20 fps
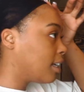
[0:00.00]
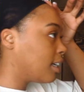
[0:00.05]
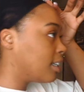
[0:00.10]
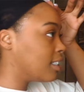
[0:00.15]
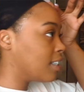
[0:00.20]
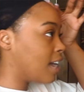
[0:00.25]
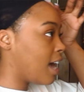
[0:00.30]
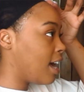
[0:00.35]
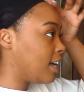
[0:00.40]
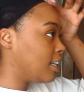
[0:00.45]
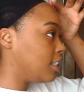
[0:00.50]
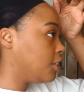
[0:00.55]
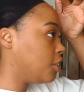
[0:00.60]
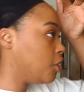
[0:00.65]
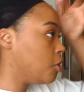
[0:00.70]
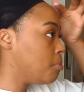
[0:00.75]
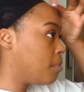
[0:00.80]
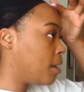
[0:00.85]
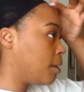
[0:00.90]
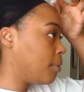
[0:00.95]
because I
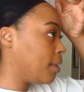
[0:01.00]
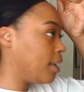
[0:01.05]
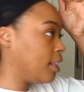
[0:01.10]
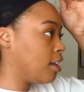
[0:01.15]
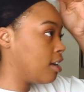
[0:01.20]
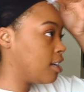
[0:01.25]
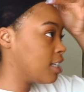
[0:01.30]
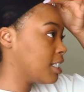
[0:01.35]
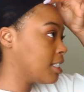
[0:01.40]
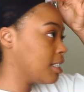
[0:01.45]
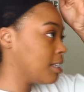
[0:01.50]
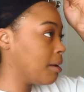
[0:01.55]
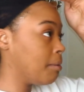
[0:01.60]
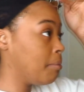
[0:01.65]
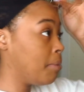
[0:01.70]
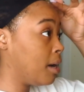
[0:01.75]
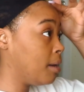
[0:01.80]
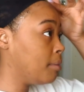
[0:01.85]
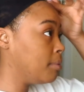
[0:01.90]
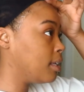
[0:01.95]
show my weight loss
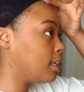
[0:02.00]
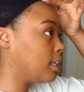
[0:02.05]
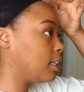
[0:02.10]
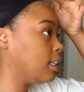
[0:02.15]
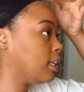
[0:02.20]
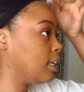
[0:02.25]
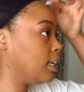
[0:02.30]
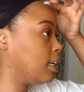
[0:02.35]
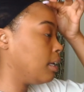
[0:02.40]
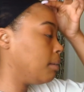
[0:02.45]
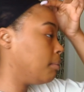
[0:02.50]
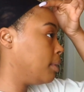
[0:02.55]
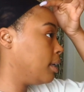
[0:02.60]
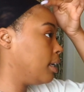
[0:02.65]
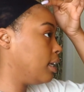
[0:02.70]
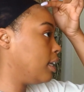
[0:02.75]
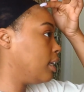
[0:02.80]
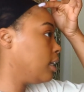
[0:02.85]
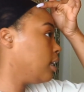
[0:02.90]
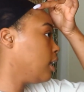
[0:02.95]
publicly,
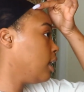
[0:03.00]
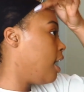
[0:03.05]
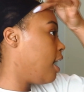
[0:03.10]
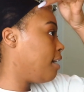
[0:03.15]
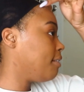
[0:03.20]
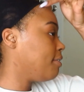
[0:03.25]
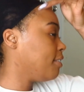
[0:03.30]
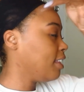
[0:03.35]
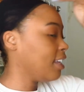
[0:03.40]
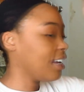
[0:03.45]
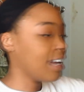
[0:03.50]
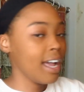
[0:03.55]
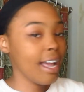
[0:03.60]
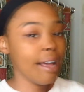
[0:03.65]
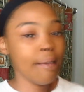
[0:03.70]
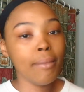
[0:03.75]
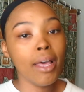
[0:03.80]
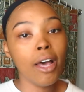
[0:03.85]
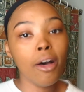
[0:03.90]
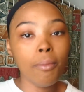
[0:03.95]
but I feel like
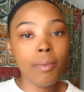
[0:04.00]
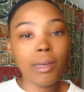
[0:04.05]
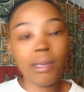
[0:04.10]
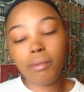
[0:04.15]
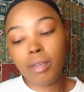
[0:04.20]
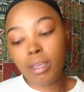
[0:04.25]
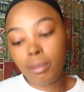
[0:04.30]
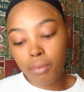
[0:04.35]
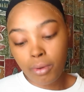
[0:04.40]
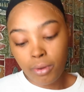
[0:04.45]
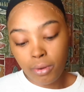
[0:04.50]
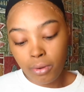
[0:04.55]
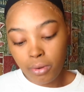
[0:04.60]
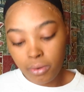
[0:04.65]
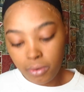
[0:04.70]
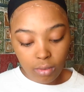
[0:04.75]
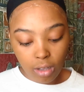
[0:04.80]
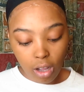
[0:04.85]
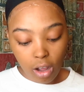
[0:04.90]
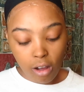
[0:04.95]
I'm helping
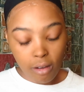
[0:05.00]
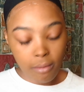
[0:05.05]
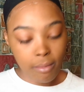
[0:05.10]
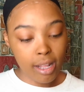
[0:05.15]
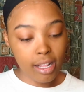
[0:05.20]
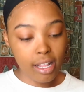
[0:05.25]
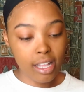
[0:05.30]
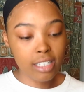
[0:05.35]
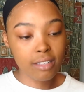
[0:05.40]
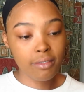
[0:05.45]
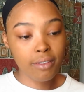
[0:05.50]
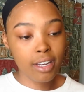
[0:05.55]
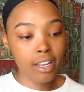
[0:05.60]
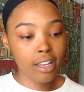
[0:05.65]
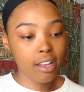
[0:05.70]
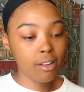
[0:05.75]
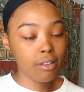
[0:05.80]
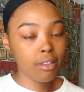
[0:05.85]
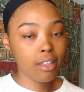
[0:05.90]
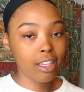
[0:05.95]
people. Off my last
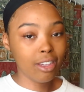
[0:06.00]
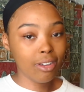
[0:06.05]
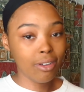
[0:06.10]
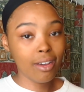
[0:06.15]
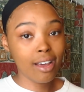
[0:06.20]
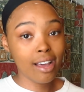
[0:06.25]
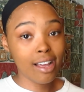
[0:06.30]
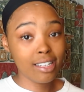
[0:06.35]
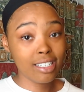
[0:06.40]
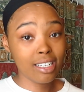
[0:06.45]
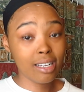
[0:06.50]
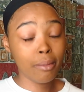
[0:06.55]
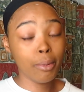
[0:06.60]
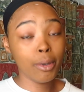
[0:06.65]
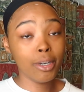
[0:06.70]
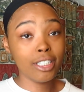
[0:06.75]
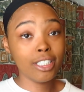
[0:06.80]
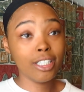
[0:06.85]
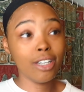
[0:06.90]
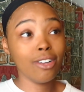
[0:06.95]
video, thank you guys, I
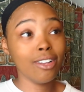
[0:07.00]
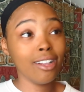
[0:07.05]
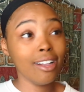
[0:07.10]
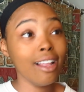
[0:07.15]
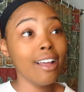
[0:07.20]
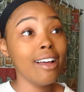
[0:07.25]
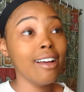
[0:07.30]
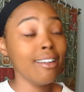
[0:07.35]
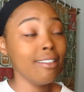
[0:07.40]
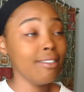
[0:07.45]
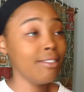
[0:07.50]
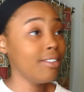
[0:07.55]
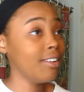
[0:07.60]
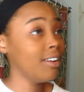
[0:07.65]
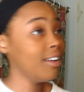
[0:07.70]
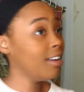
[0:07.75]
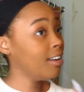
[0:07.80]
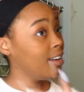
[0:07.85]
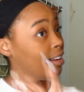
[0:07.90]
appreciate all the love.